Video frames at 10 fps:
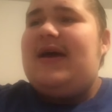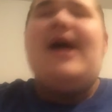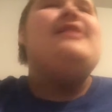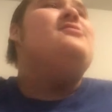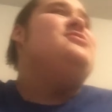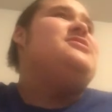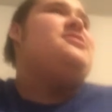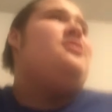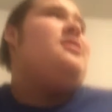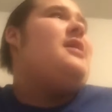I use a
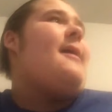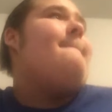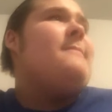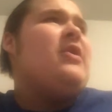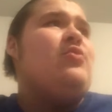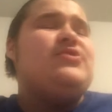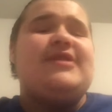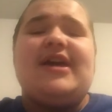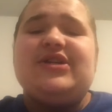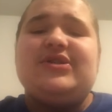little mousse,
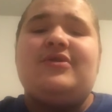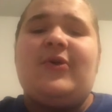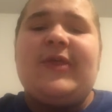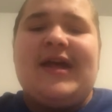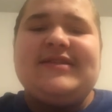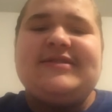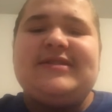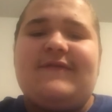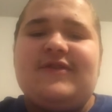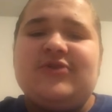in case you don't know what that
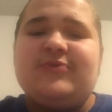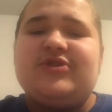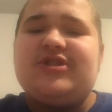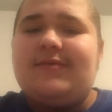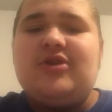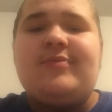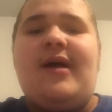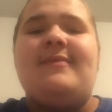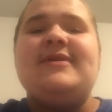stuff is, which some of you probably